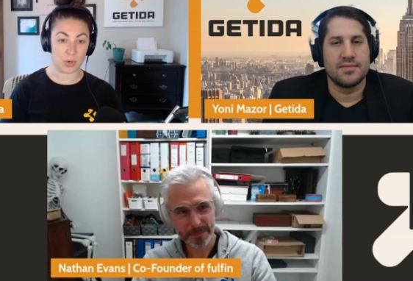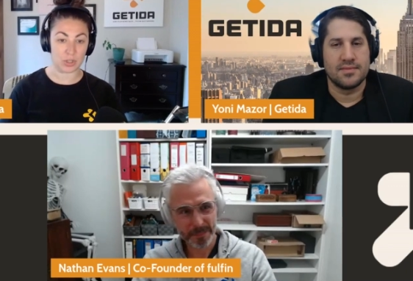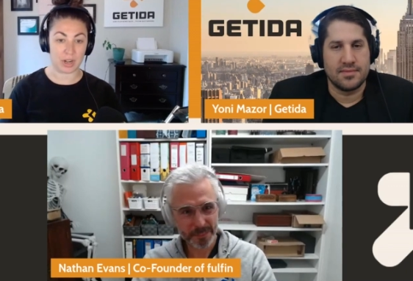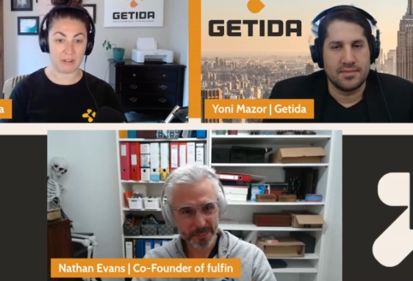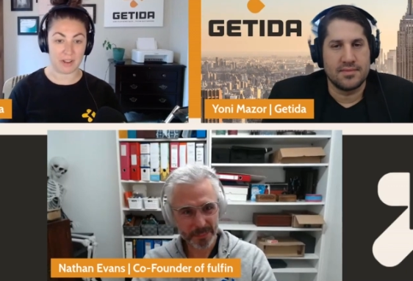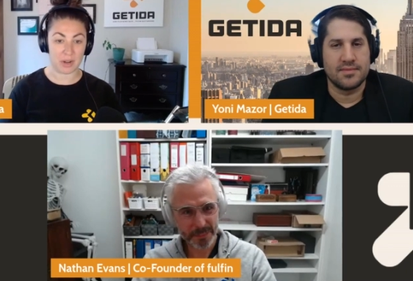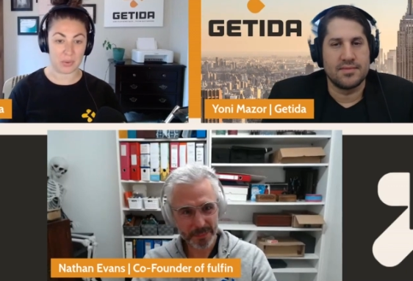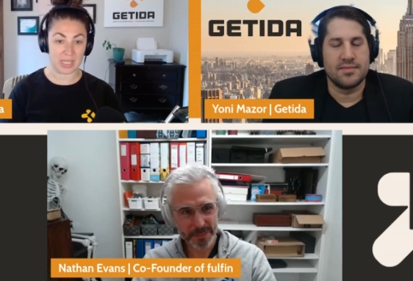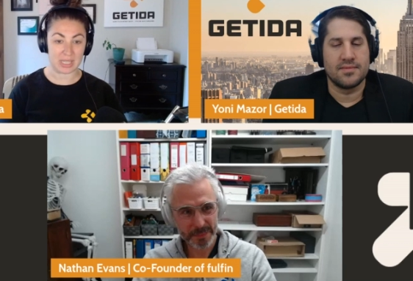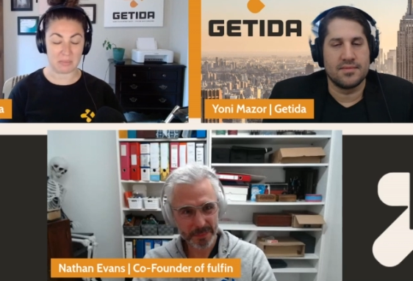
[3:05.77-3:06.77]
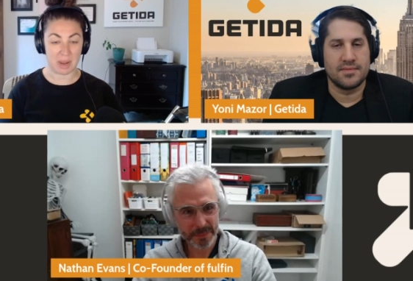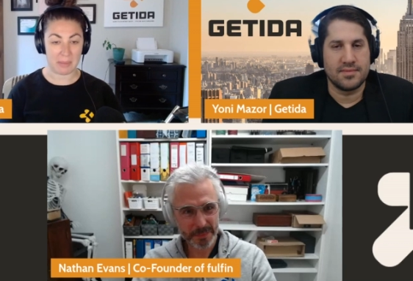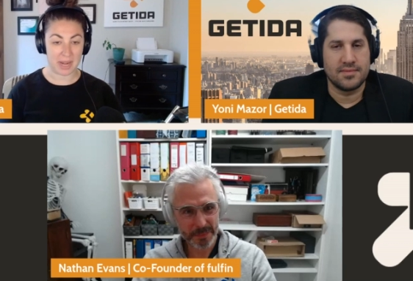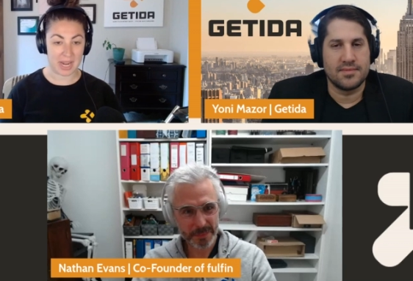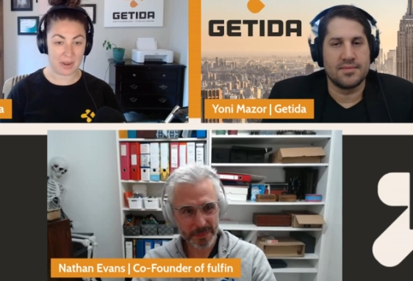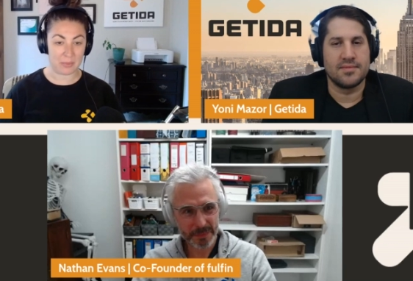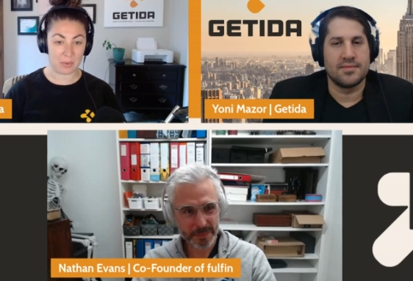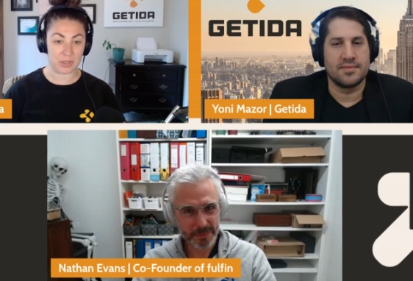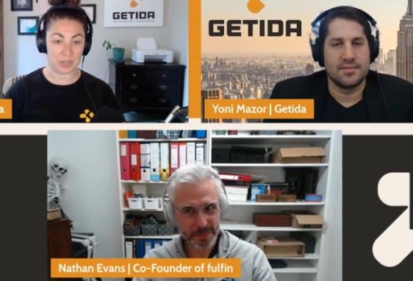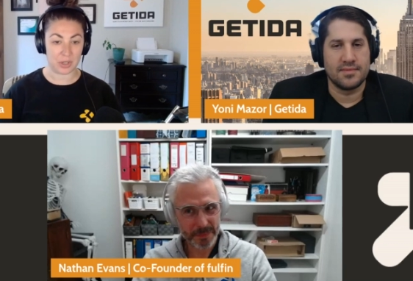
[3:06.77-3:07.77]
Speaker 1: or trying to find ways to make money?
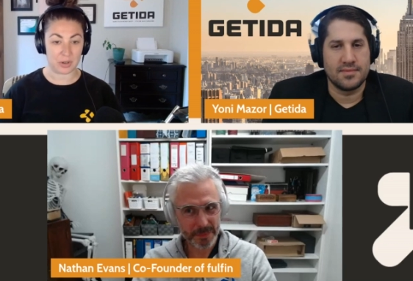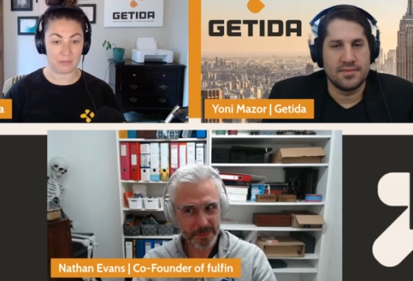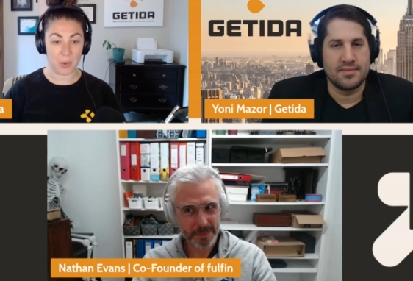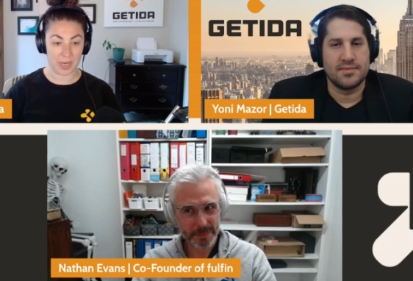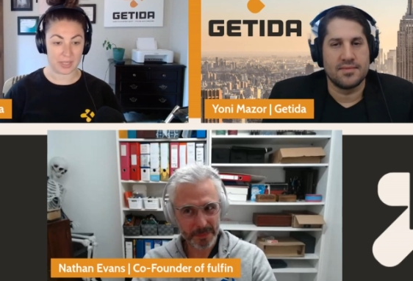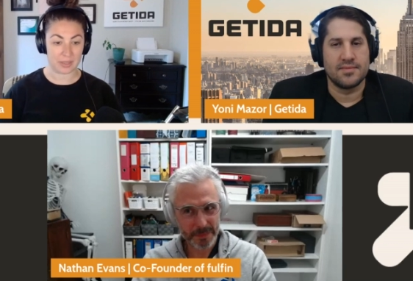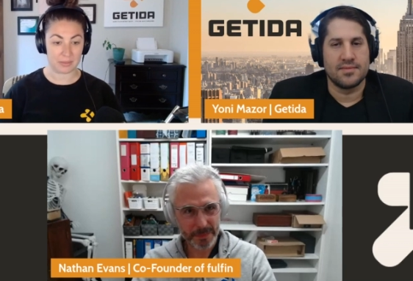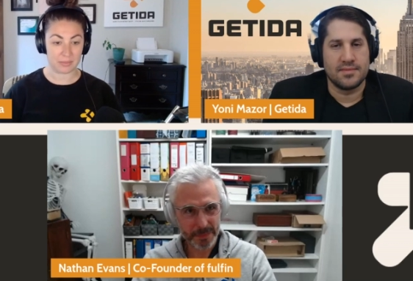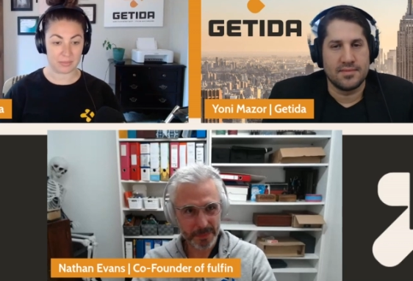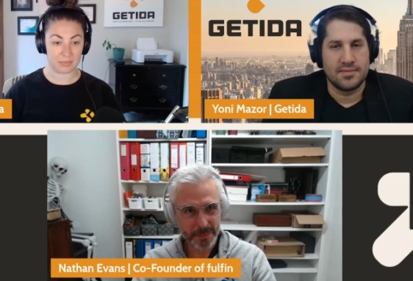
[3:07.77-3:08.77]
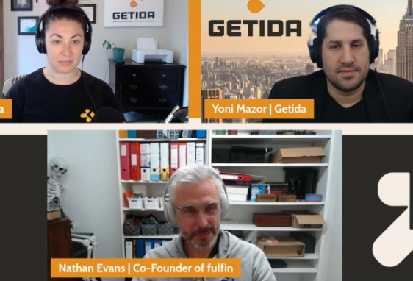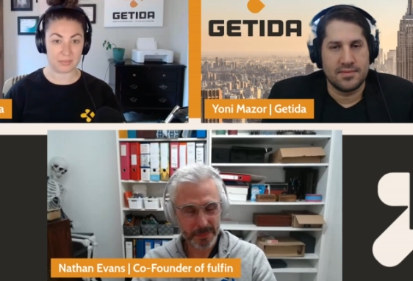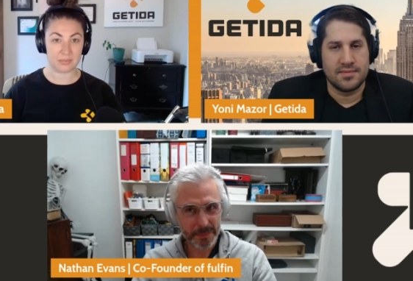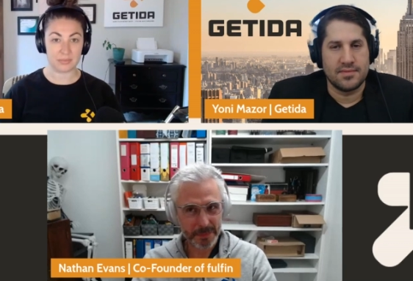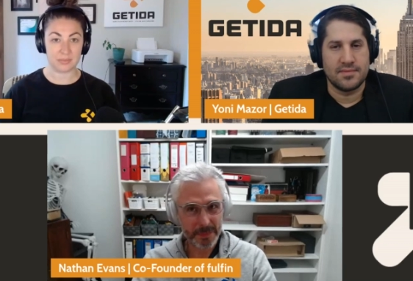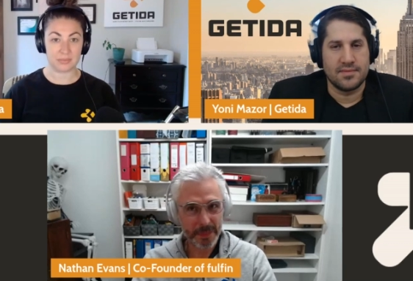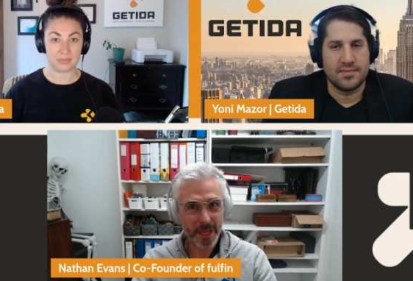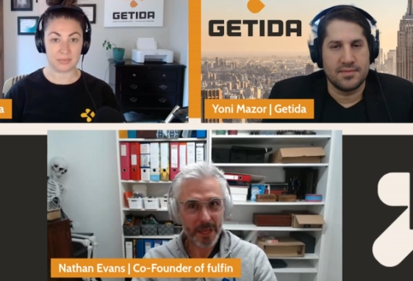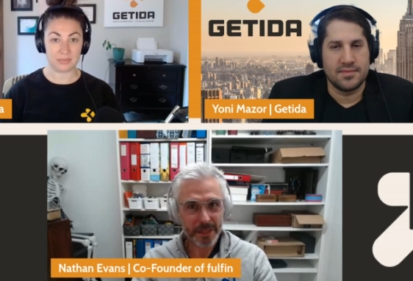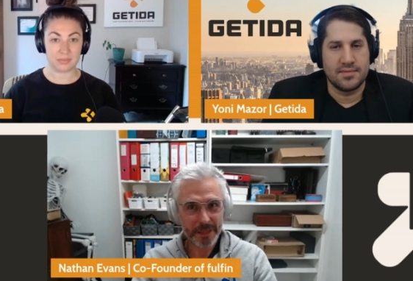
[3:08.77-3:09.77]
What was your focus?
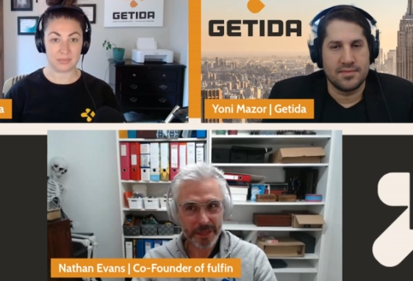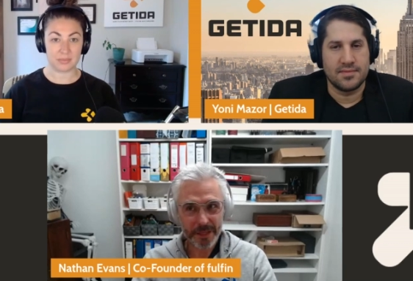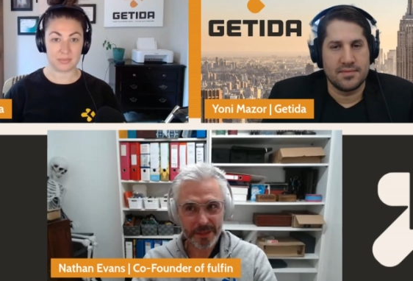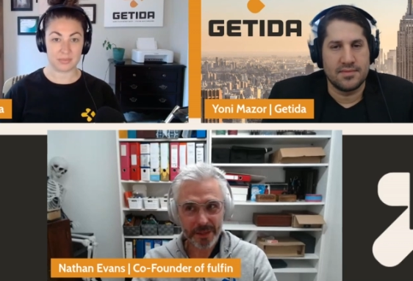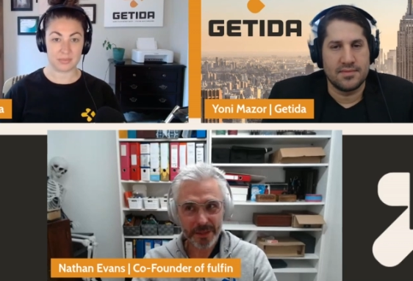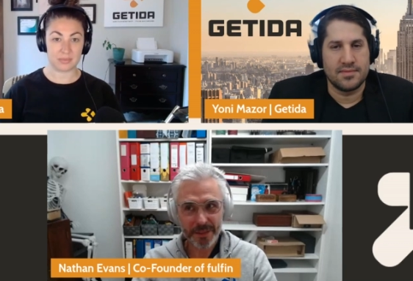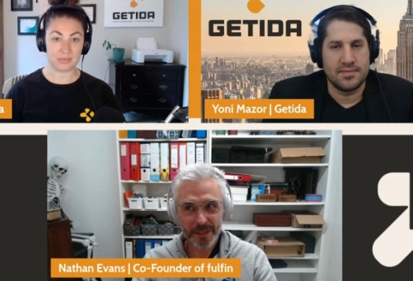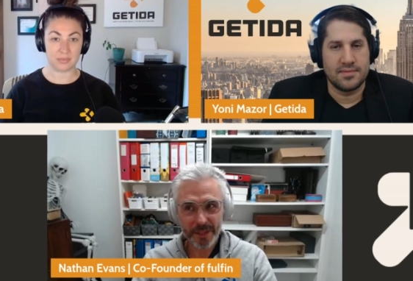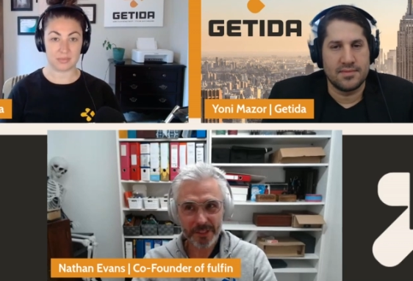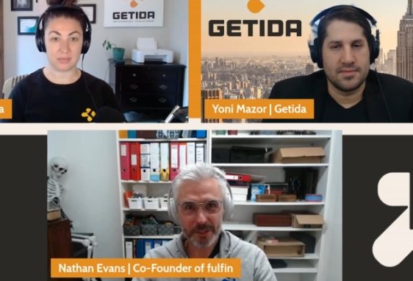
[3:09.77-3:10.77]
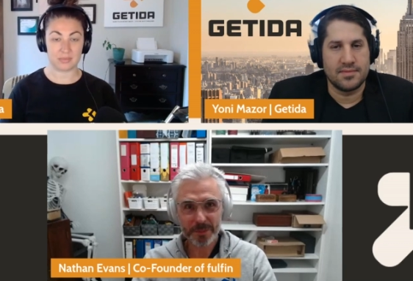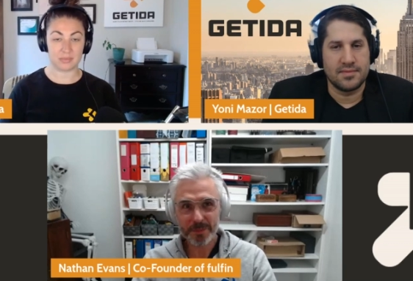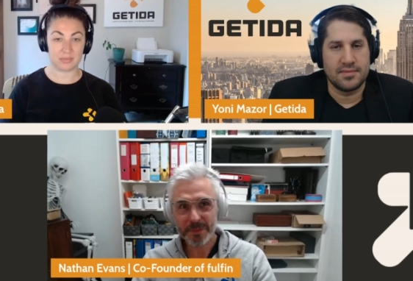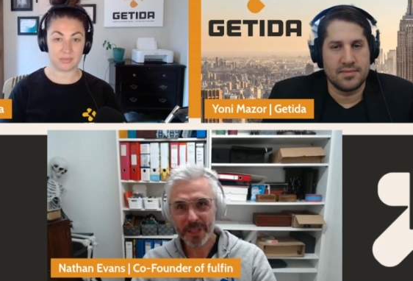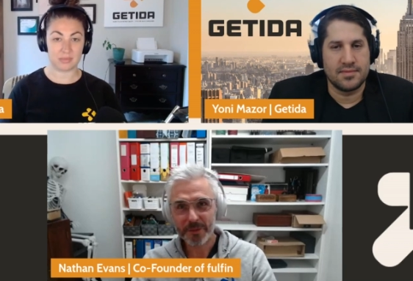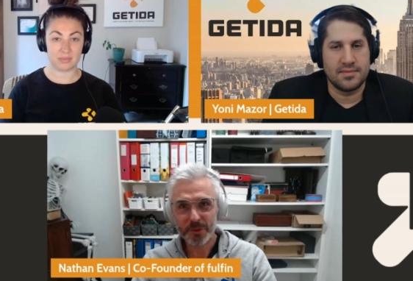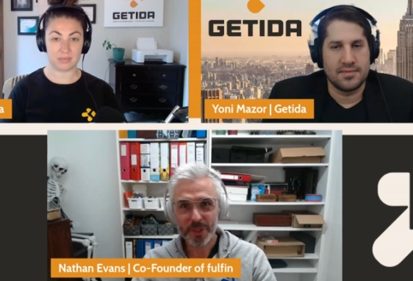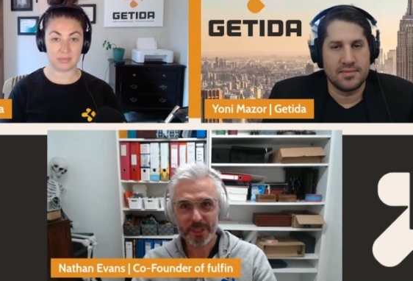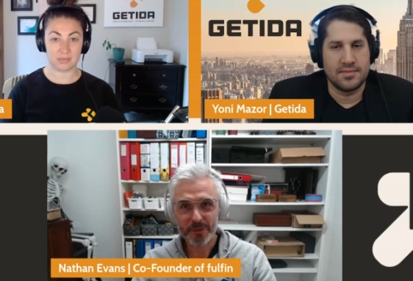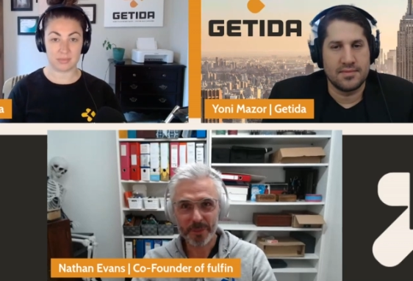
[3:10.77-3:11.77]
Speaker 2: Yeah, I, th I think I had some kind of
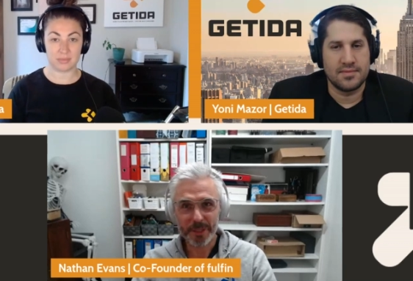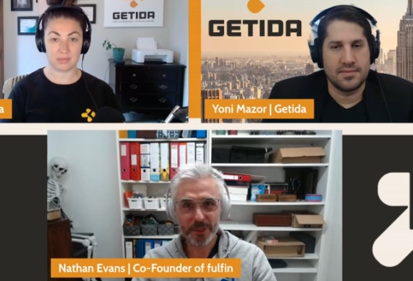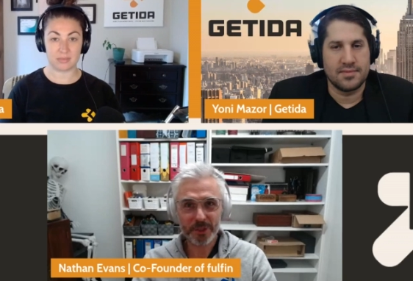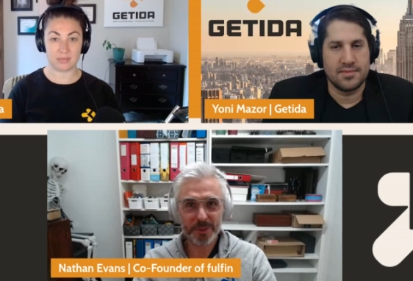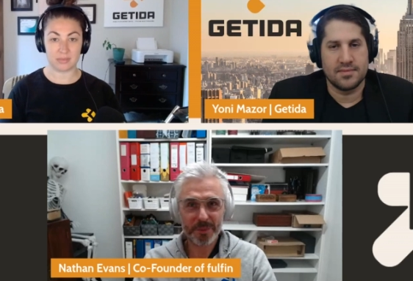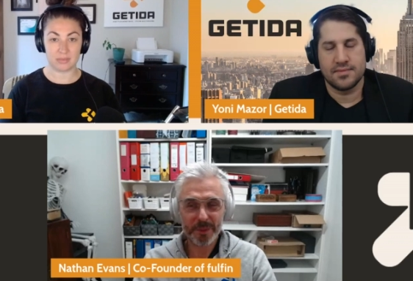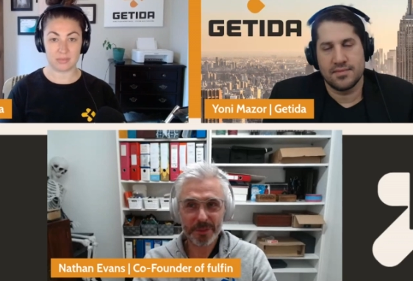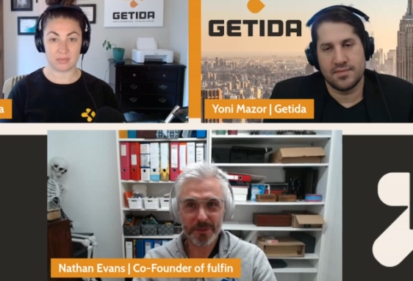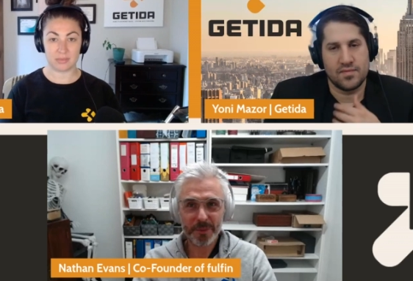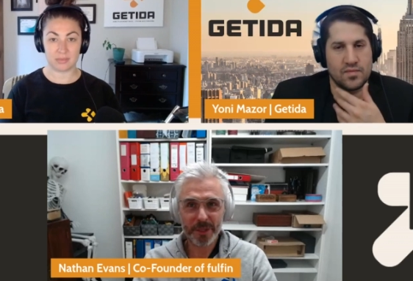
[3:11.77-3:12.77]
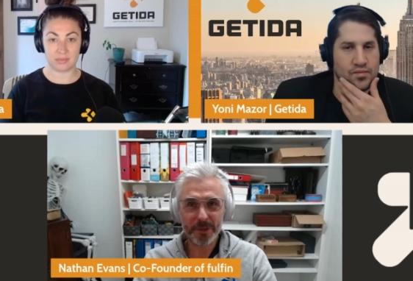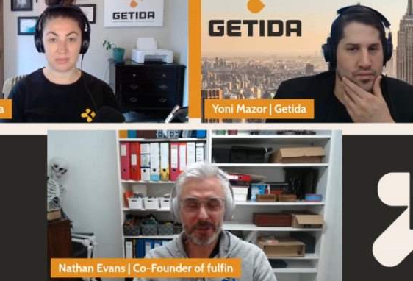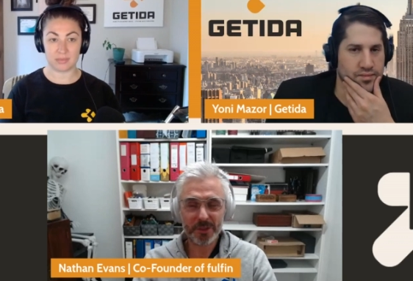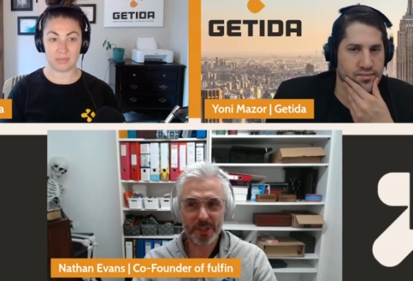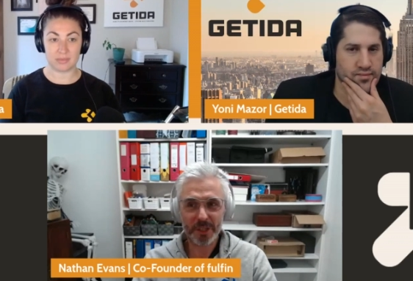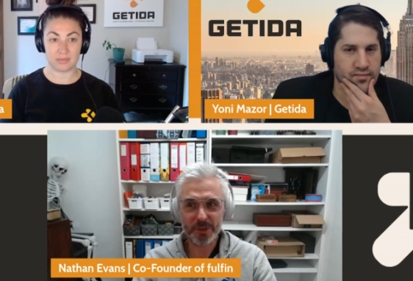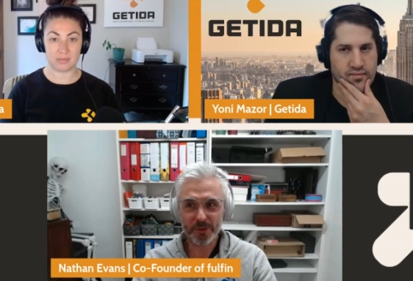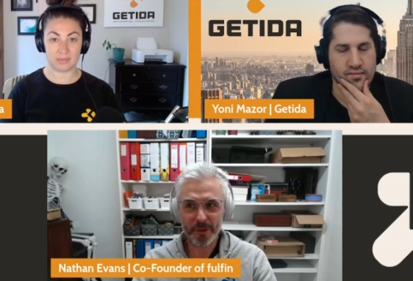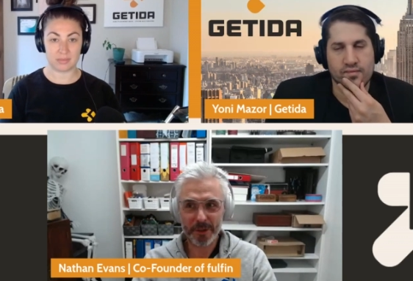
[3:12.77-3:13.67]
transformational moments even when I was I was